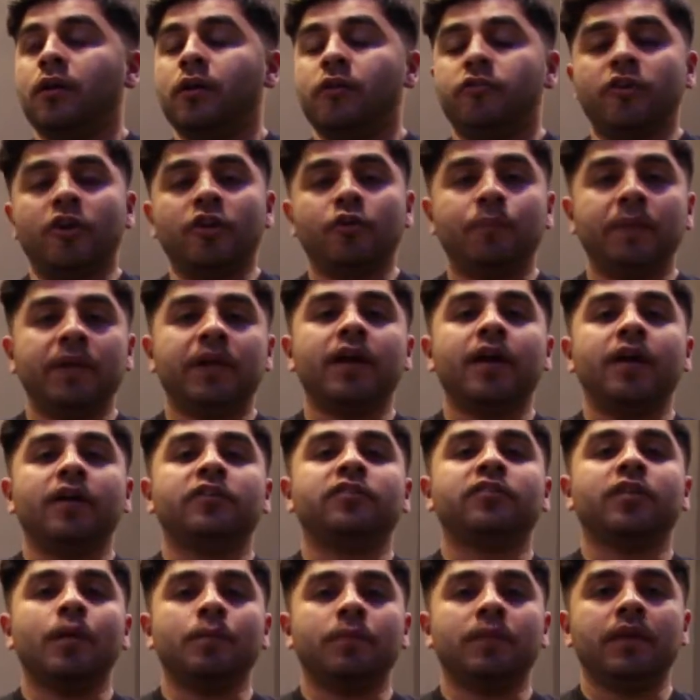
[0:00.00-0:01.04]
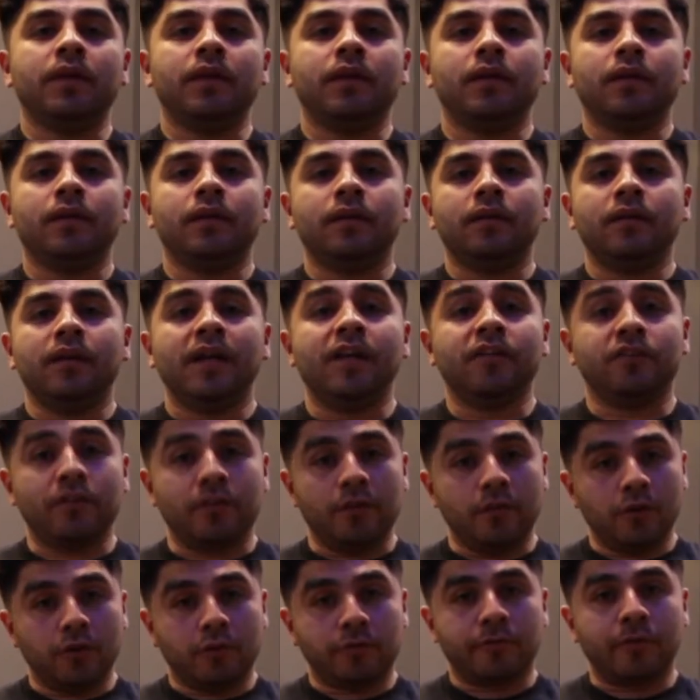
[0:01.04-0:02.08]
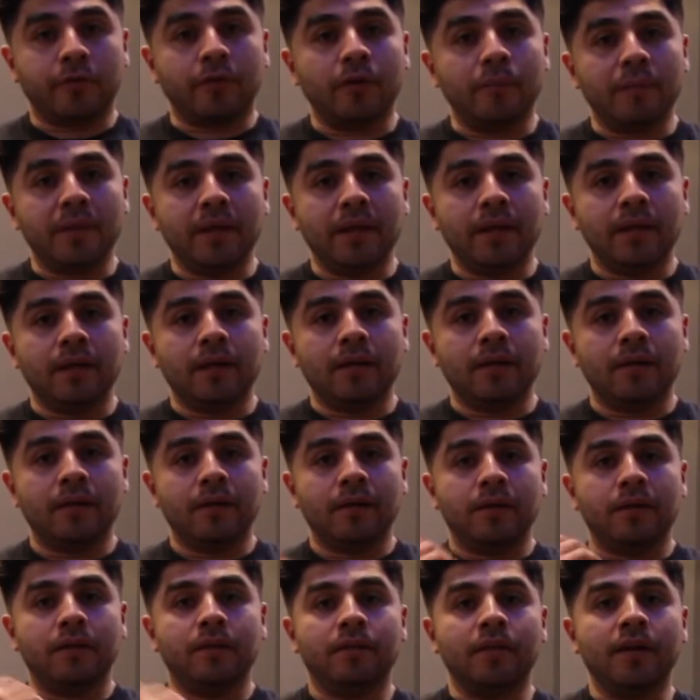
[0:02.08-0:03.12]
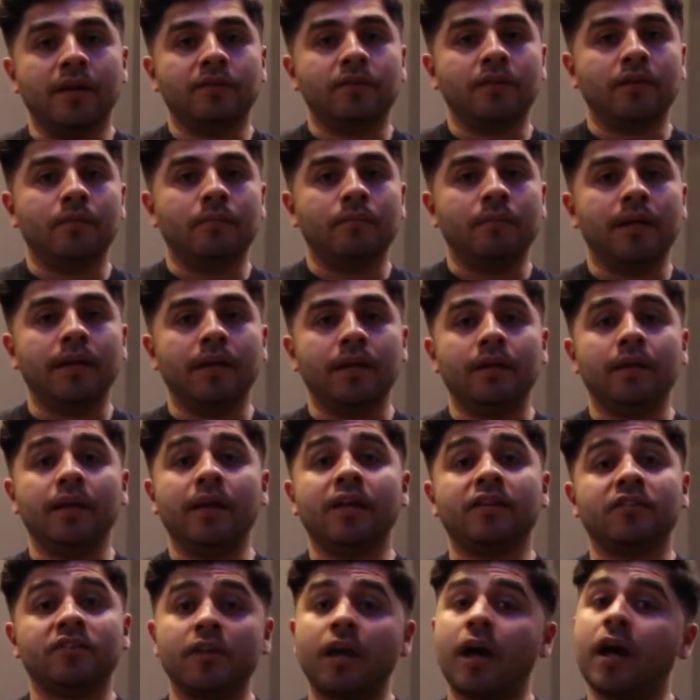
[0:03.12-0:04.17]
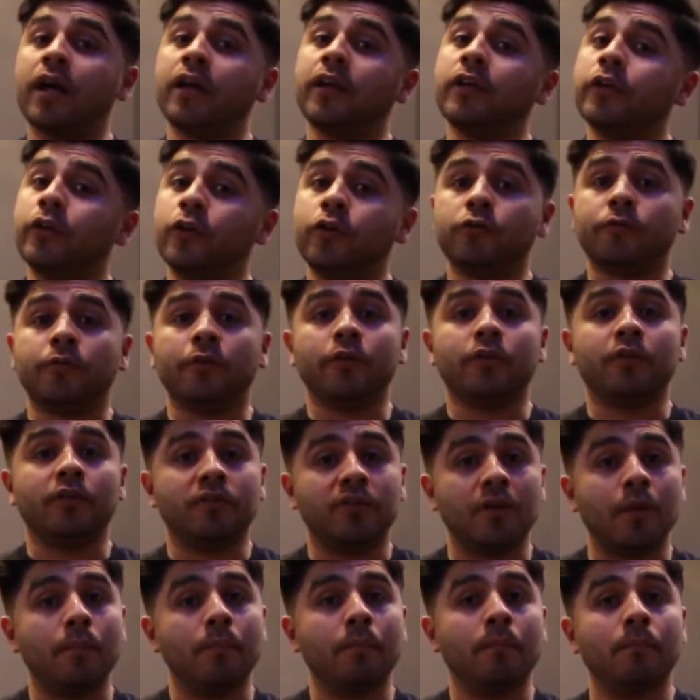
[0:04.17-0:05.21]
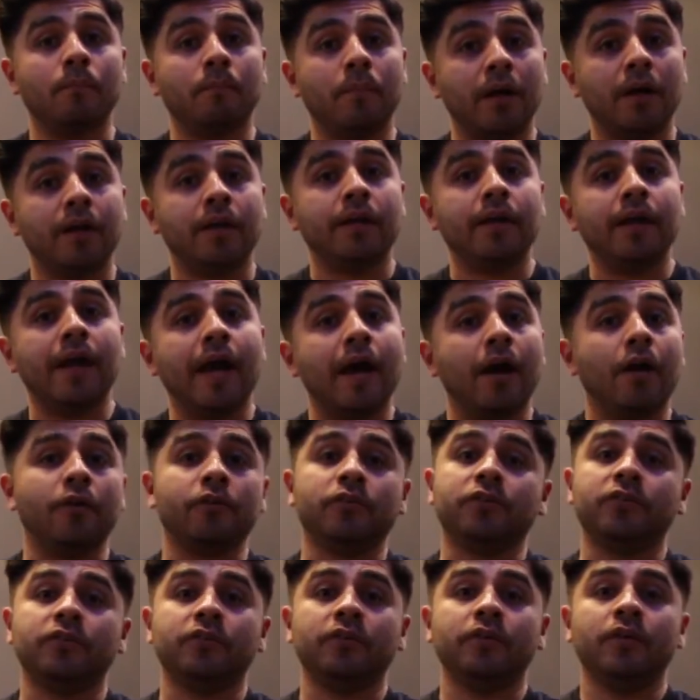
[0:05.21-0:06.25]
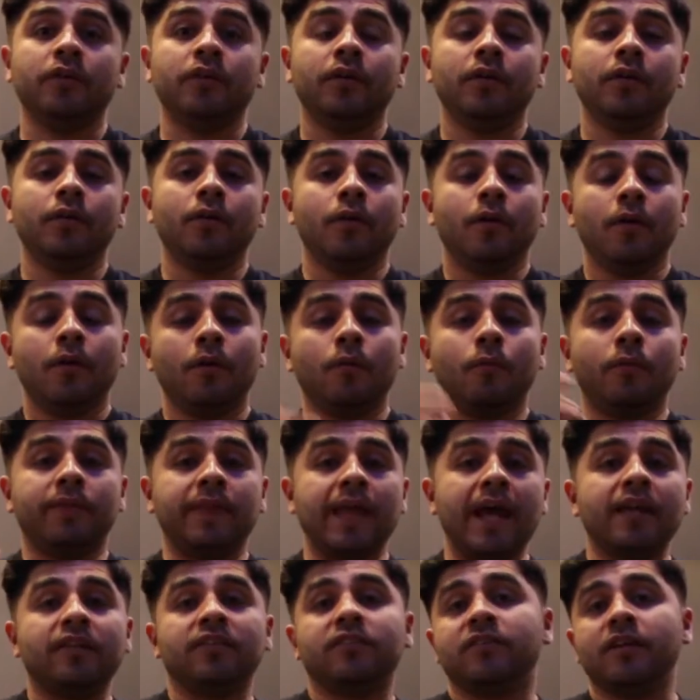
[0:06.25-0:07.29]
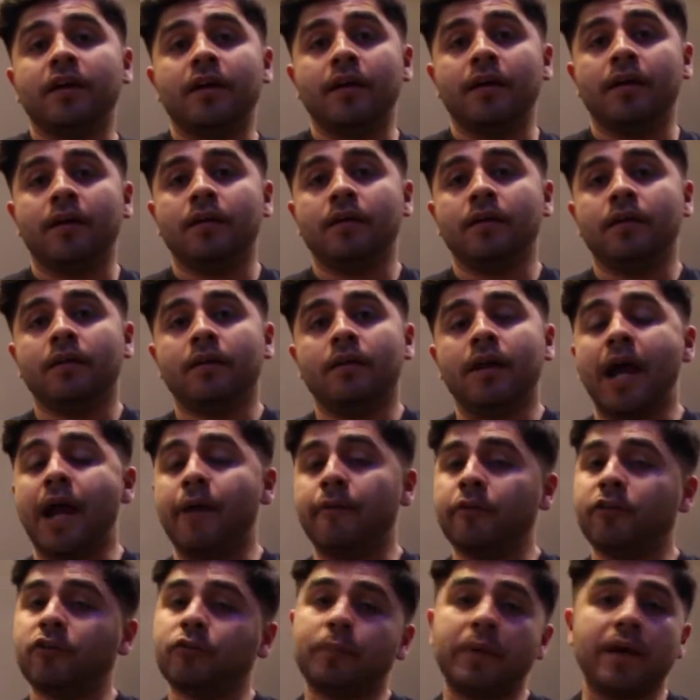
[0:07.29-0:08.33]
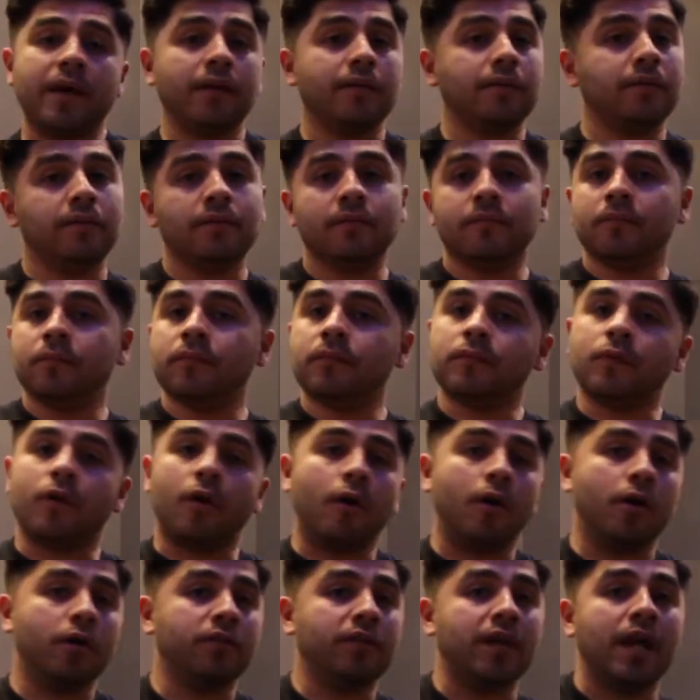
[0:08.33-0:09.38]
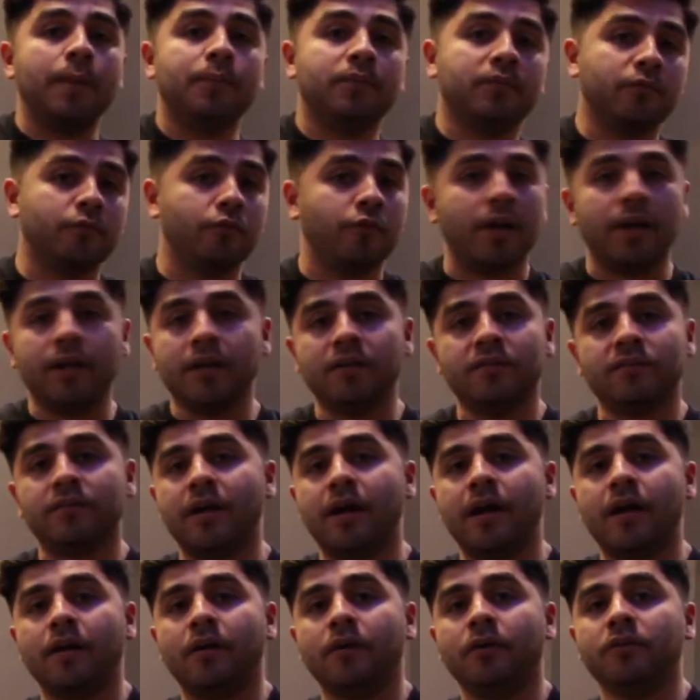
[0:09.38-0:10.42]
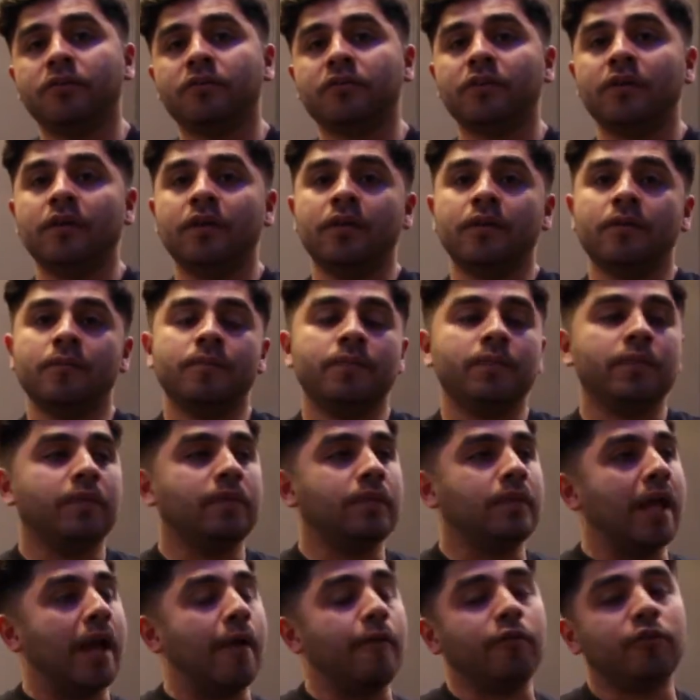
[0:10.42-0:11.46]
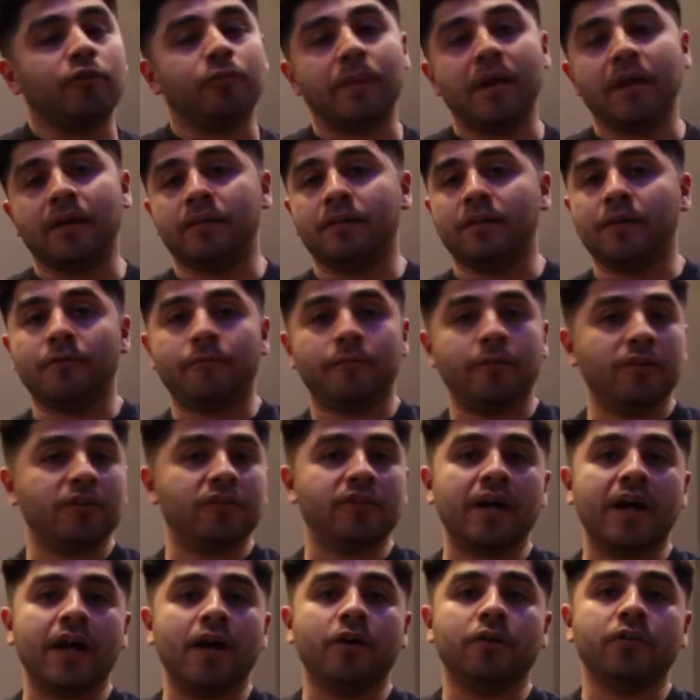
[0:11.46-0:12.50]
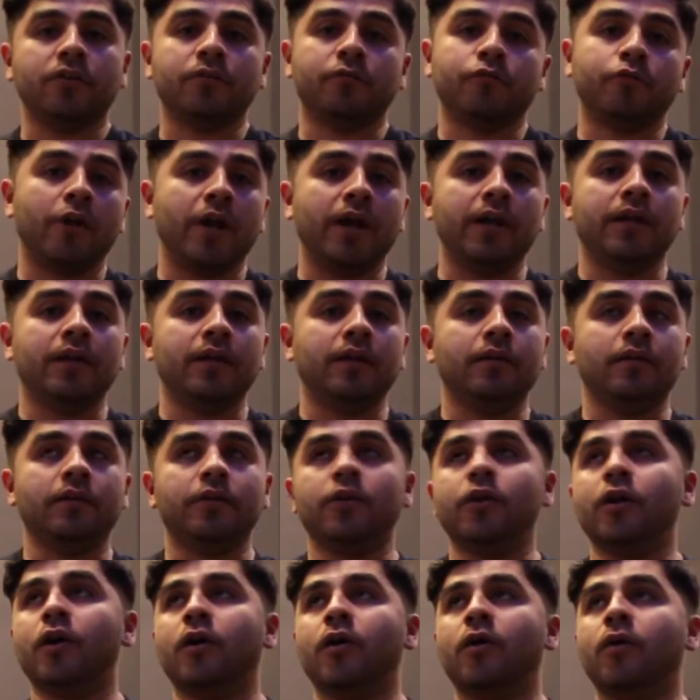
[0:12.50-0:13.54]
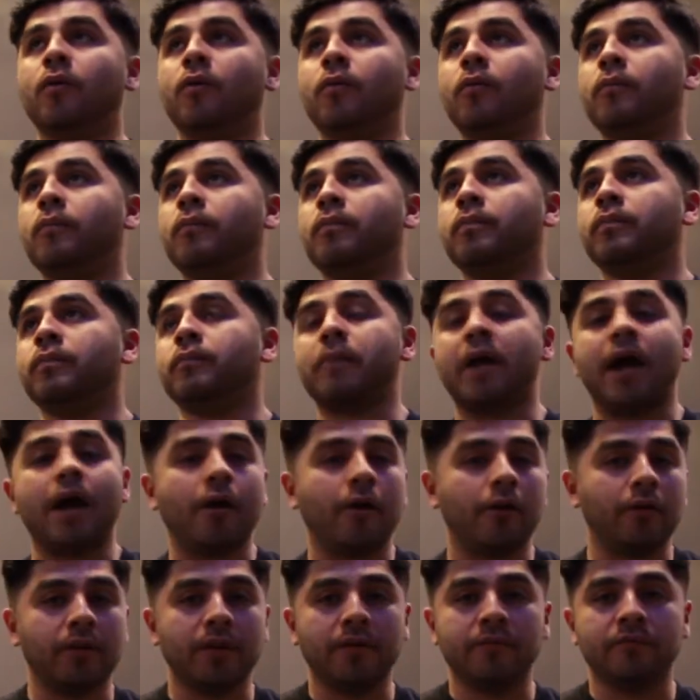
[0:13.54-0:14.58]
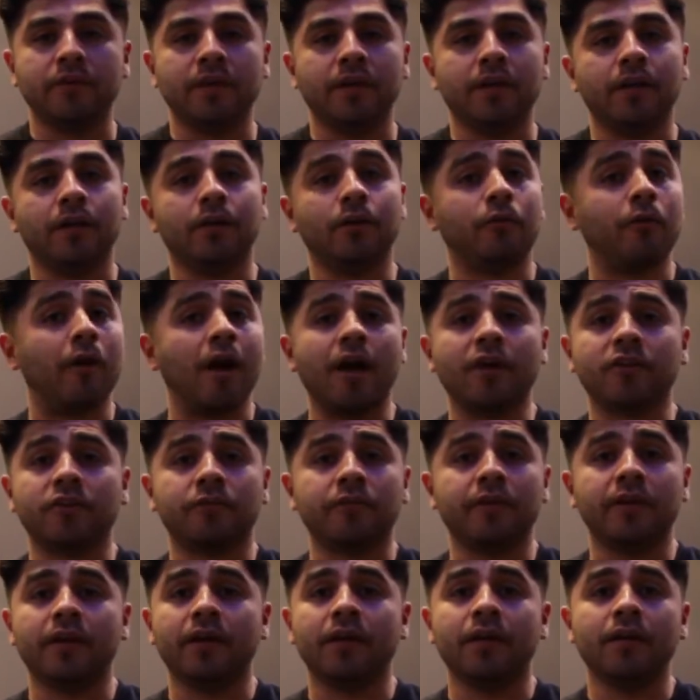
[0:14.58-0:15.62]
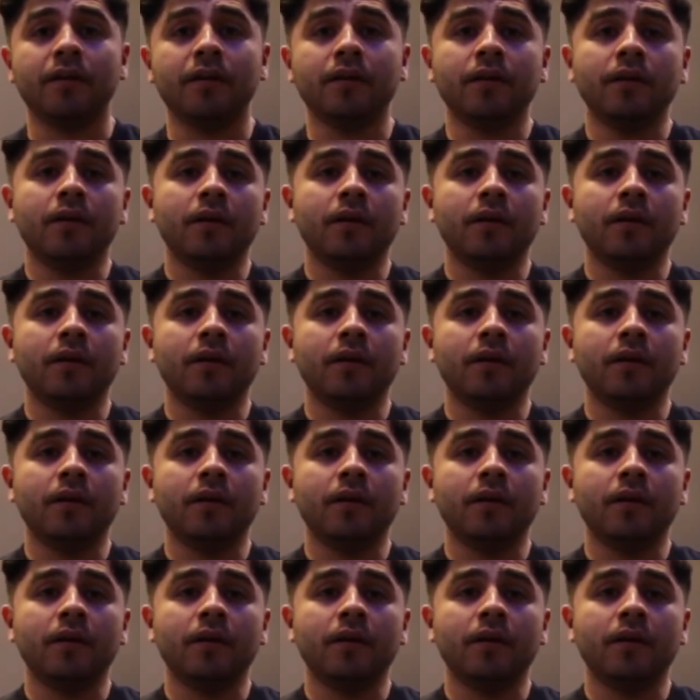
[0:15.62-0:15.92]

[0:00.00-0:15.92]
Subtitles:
Just because something isn't useful to me doesn't mean it's not useful to somebody else. With that said, I respect all types of training styles. I respect different styles of training, you know, powerlifting, CrossFit,